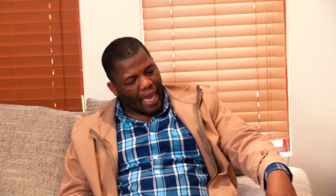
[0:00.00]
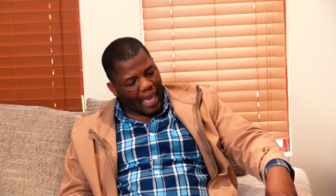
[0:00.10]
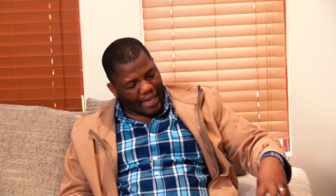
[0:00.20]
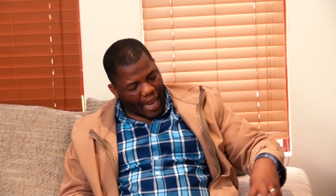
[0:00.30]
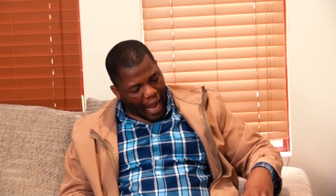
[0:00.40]

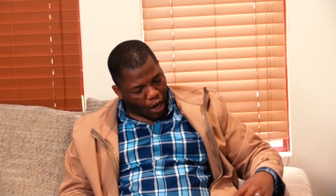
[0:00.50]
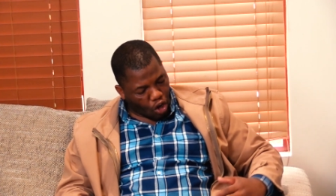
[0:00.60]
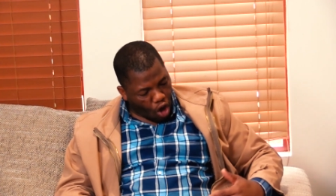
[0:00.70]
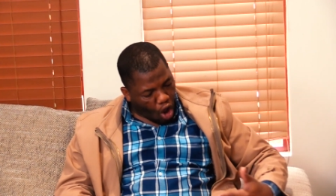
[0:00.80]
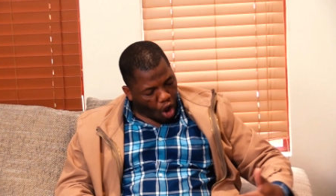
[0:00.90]
And
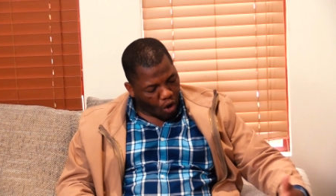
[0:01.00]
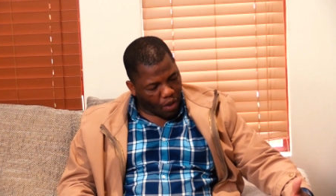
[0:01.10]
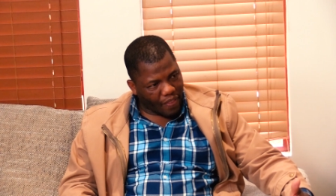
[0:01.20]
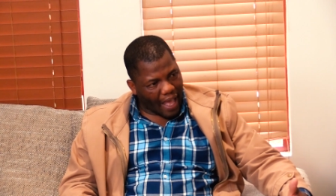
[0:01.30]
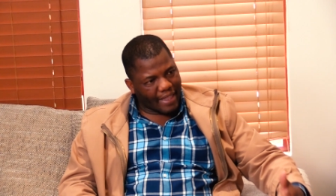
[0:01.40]
along
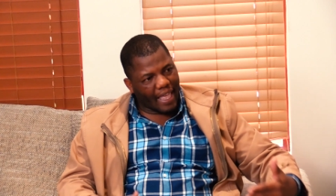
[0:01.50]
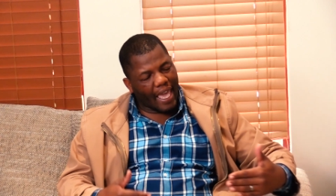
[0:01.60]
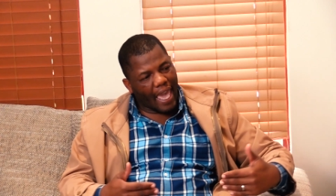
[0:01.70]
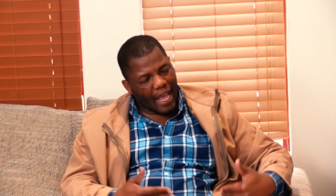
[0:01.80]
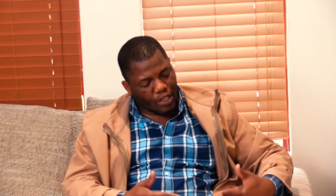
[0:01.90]
that,
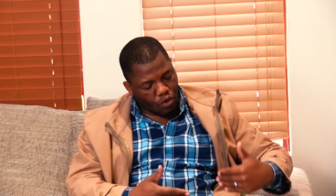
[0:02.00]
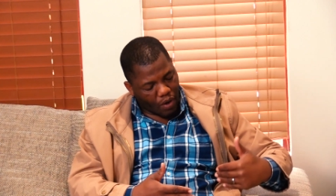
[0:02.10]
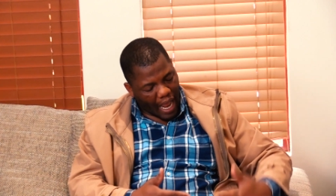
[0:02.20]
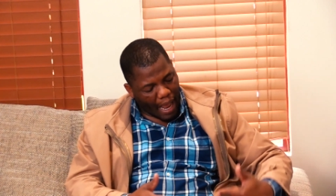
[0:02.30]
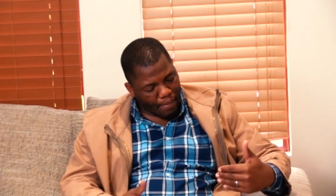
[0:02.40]
they had
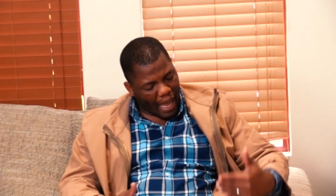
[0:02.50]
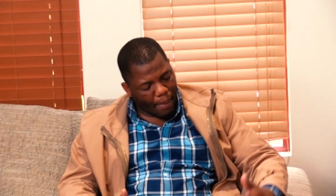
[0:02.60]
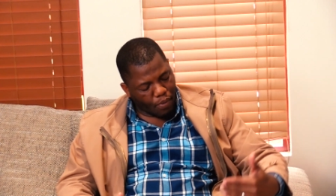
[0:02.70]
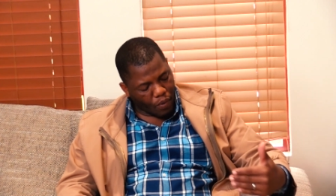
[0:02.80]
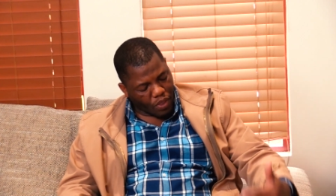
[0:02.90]
to come
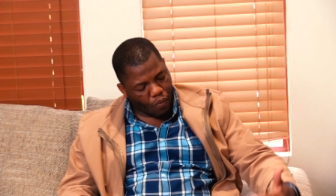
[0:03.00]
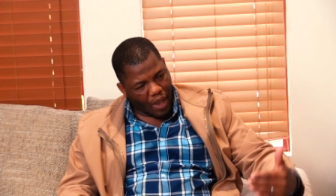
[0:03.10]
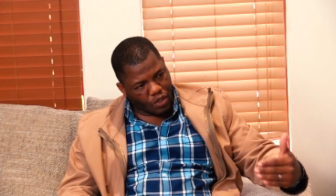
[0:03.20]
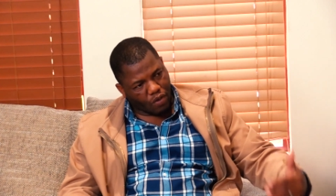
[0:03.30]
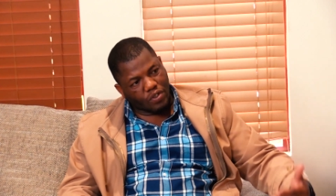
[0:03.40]
up with
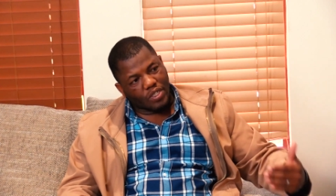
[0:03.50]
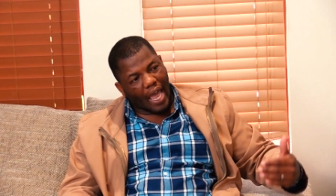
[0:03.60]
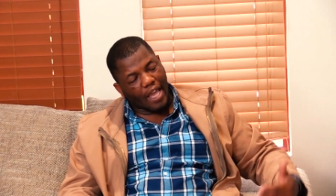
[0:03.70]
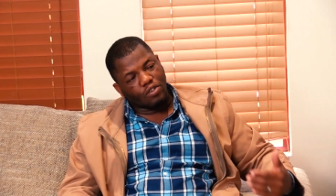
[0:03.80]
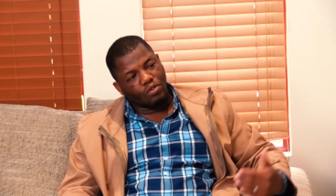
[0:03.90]
ways of
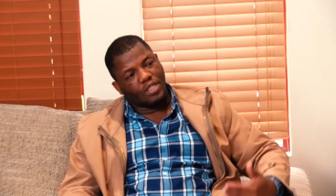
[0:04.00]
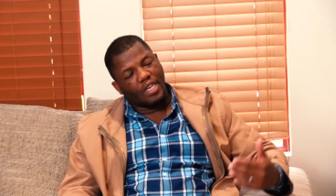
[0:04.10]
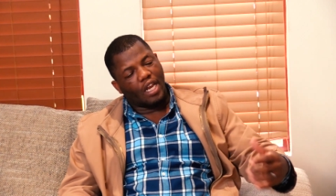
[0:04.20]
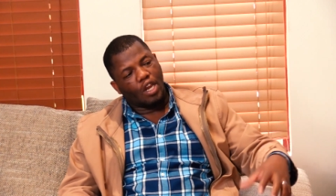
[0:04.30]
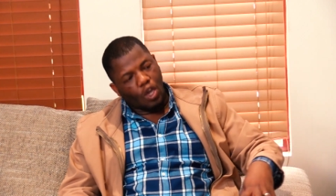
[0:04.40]
trying to
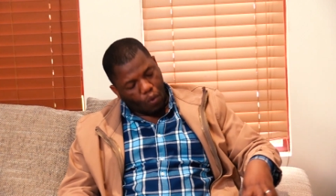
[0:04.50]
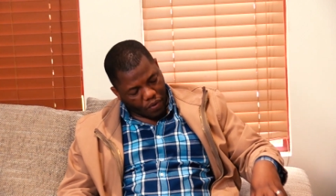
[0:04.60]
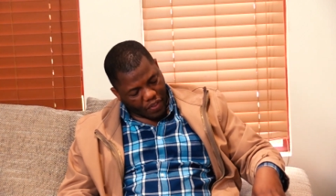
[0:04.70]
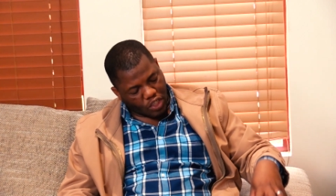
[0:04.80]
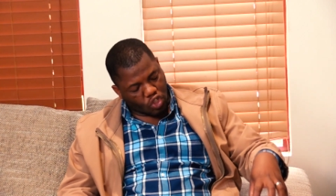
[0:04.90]
deal
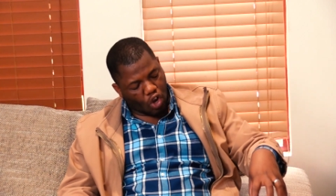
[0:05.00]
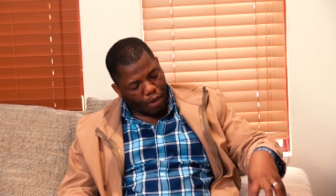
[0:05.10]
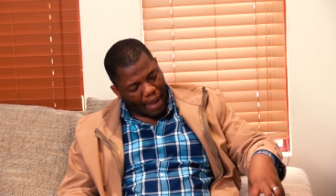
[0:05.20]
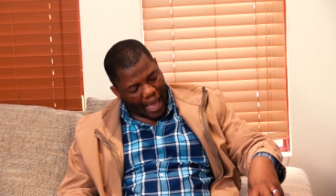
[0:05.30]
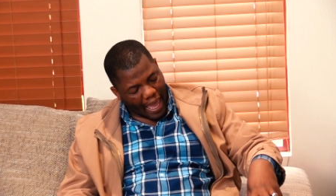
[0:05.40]
with the
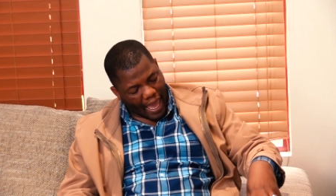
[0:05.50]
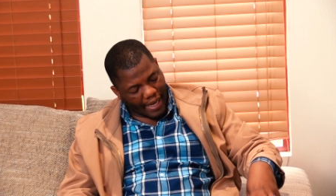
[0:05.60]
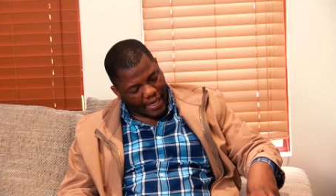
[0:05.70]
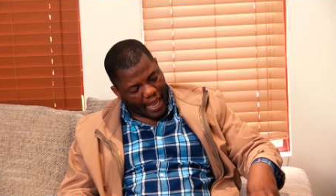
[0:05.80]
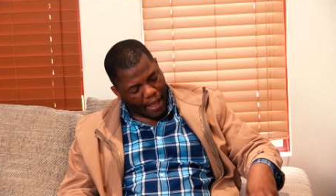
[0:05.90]
trauma
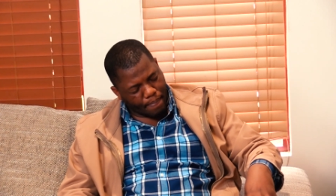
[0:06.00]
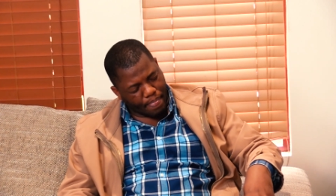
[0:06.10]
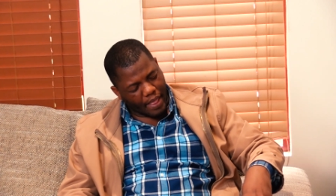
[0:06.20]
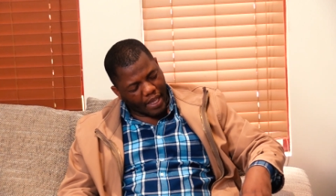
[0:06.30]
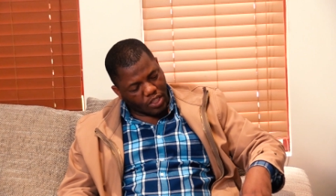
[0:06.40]
and
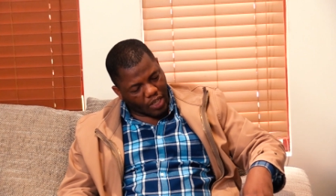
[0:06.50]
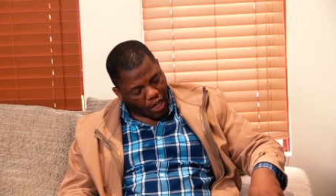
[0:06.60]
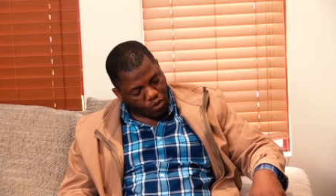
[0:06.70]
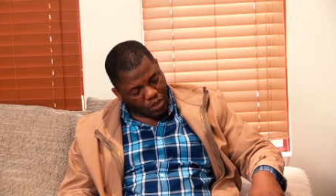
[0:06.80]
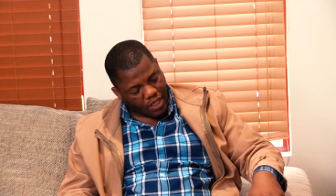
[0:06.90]
um,
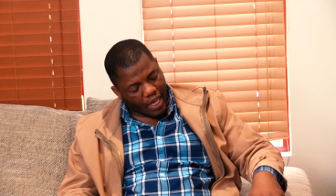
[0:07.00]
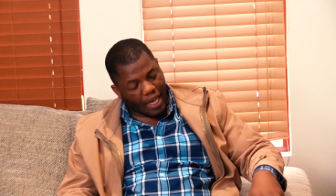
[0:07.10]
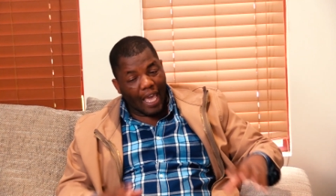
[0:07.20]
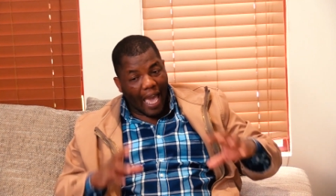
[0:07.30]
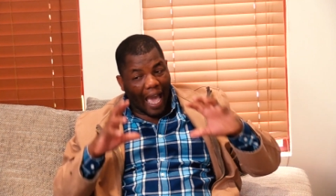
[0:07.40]
trying to
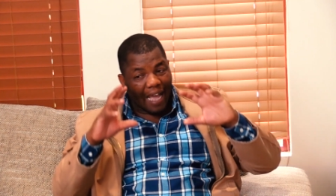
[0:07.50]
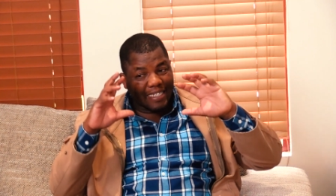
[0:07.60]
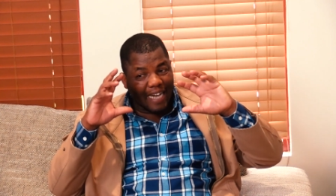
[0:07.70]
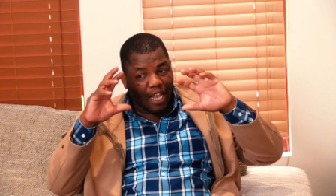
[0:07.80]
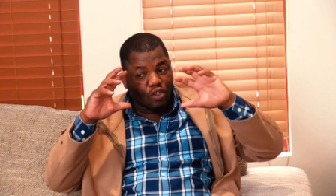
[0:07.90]
deal
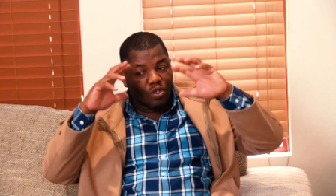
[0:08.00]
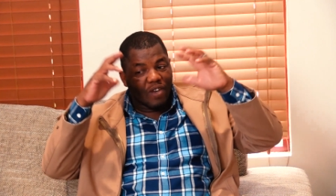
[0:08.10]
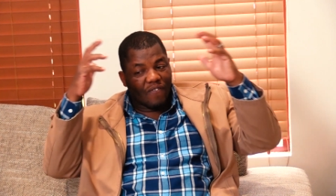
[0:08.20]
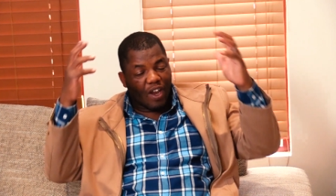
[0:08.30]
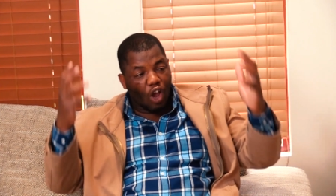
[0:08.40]
trying to
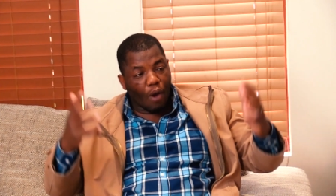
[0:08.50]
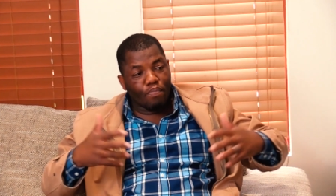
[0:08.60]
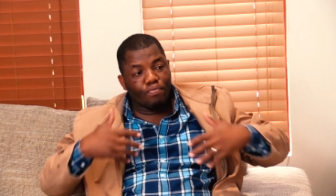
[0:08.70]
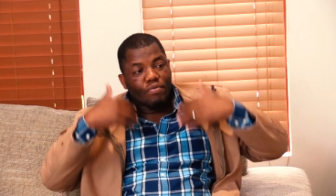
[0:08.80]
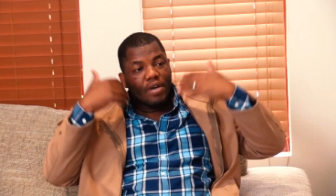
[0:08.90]
develop